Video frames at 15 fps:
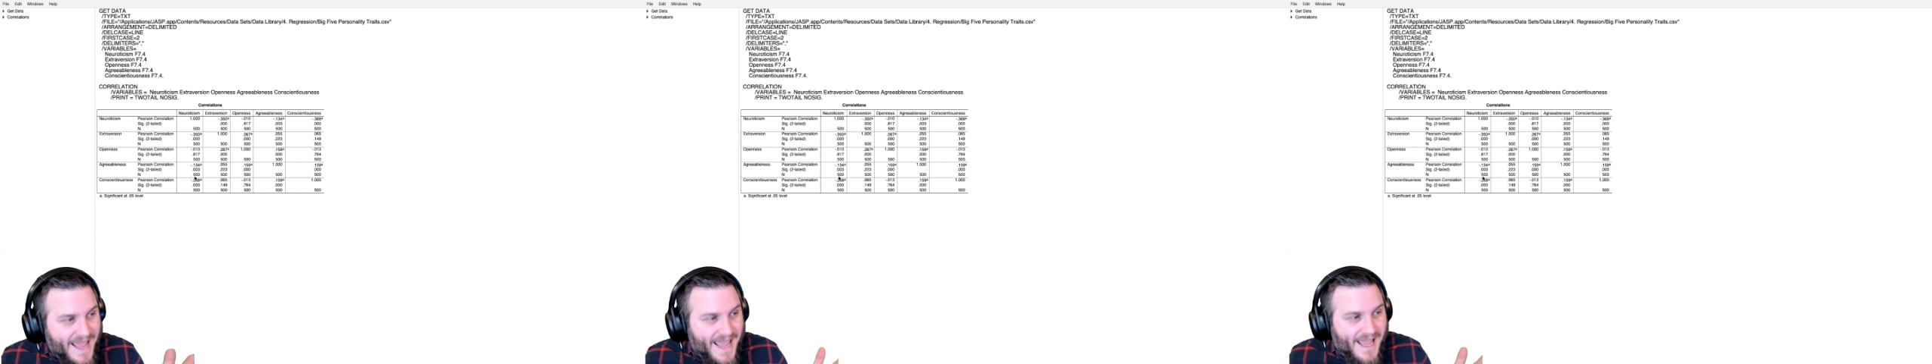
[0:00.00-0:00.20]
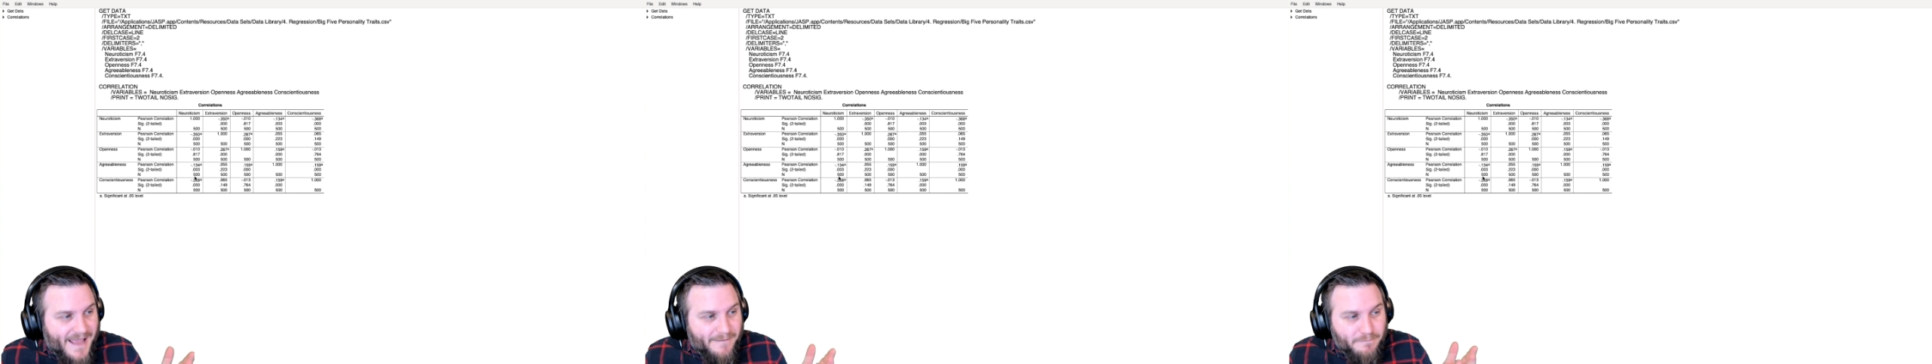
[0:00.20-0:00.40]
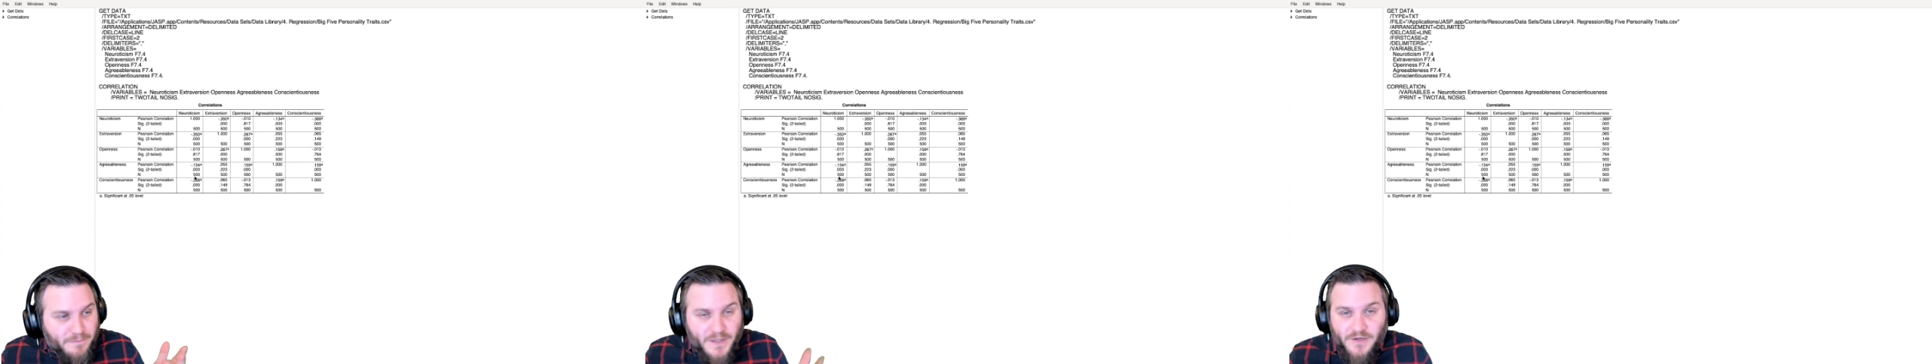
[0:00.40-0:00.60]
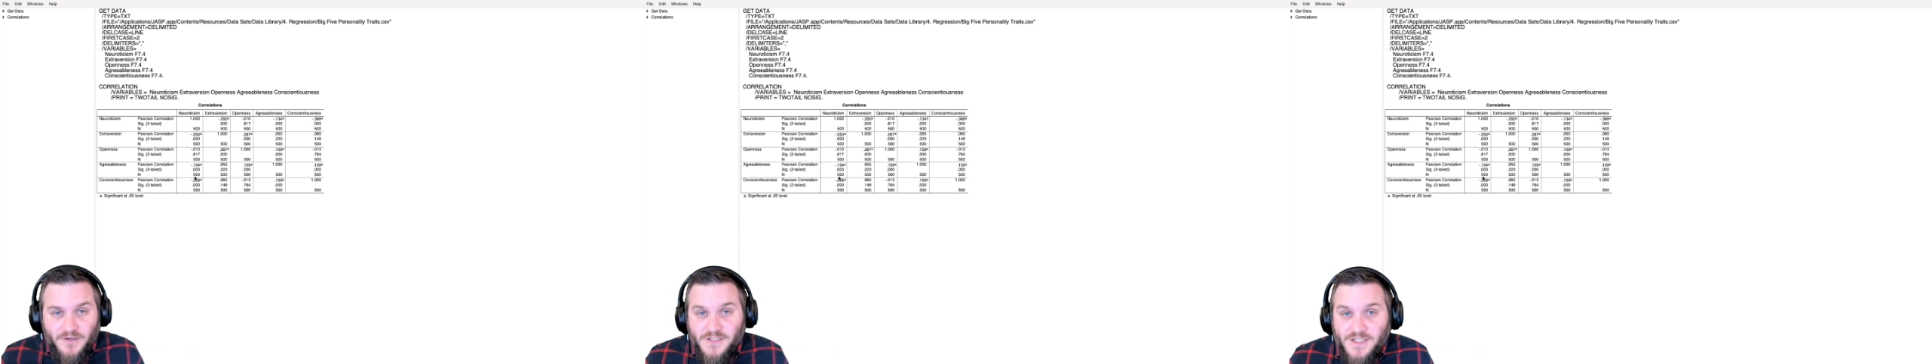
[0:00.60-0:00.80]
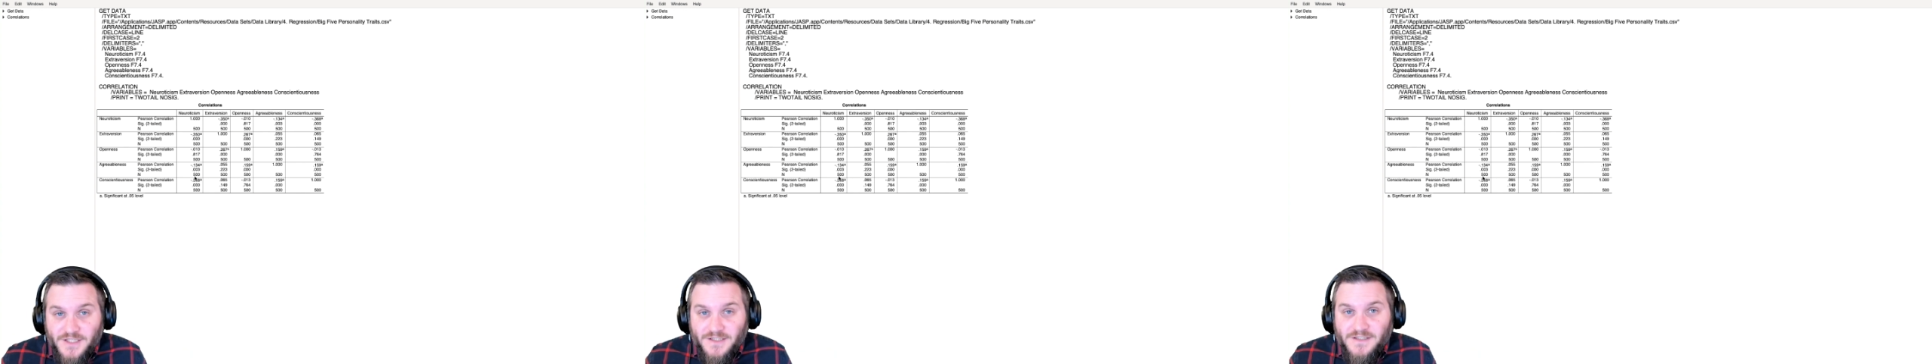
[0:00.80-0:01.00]
a
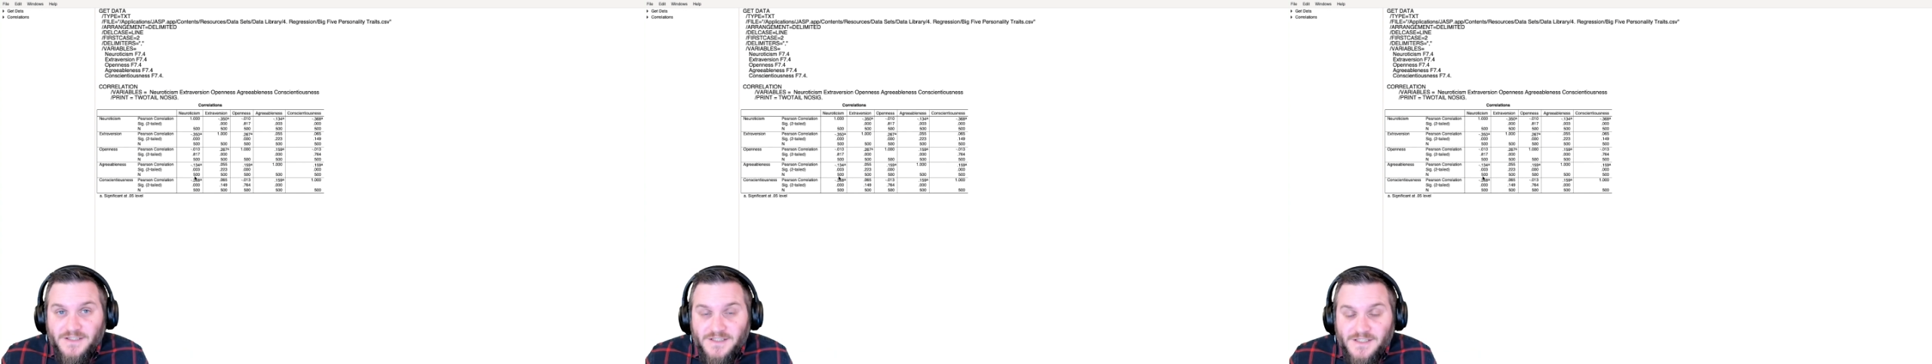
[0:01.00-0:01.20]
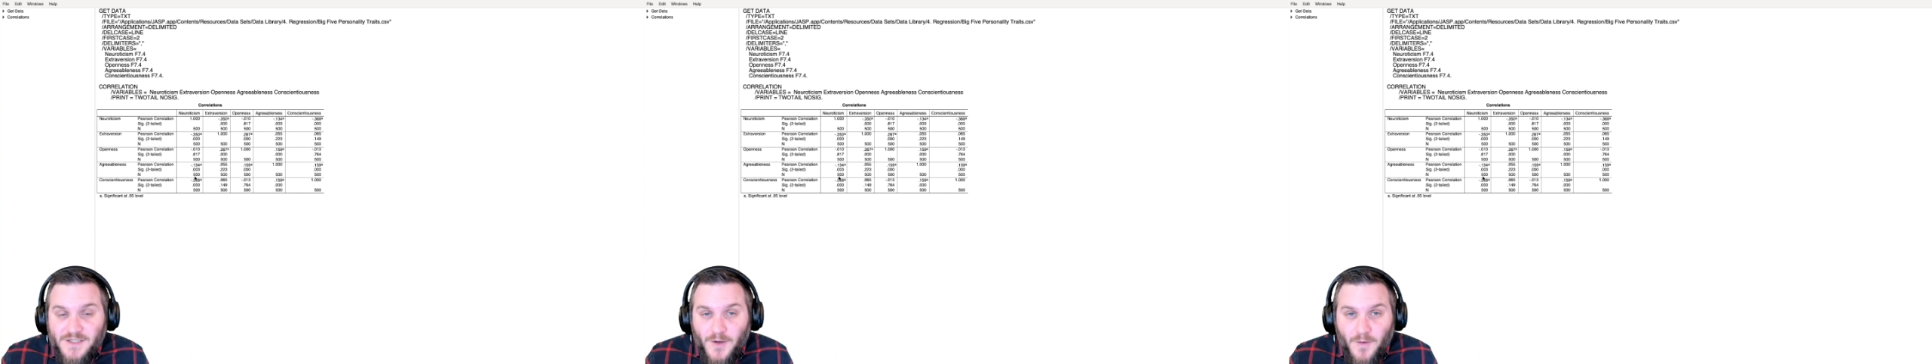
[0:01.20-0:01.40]
Pearson's